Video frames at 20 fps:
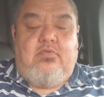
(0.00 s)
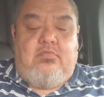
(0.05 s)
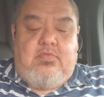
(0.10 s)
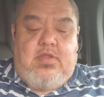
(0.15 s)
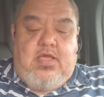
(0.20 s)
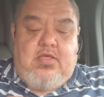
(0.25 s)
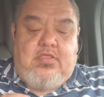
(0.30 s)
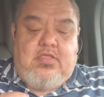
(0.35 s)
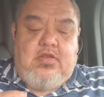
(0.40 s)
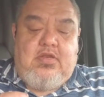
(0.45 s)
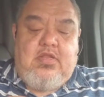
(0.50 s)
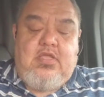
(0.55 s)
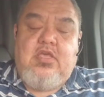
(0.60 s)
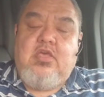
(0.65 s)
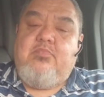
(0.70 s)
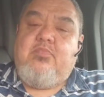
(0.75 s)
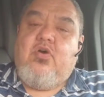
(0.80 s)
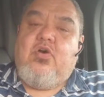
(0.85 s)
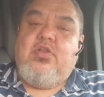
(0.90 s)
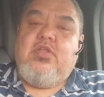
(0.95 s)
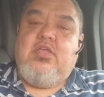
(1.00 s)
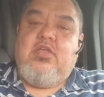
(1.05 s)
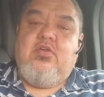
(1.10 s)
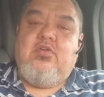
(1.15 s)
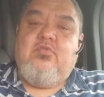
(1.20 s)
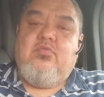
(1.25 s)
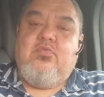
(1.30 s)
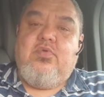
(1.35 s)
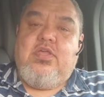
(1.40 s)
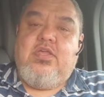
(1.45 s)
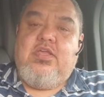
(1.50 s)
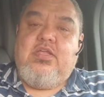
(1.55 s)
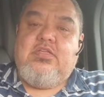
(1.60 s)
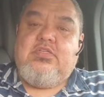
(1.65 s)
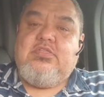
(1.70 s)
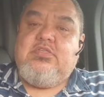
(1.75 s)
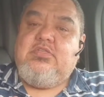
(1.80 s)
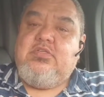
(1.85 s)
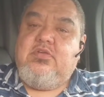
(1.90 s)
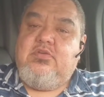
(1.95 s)
now the nib on here
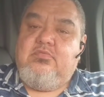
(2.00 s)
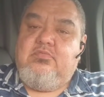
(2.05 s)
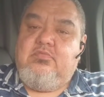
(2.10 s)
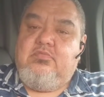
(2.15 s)
reads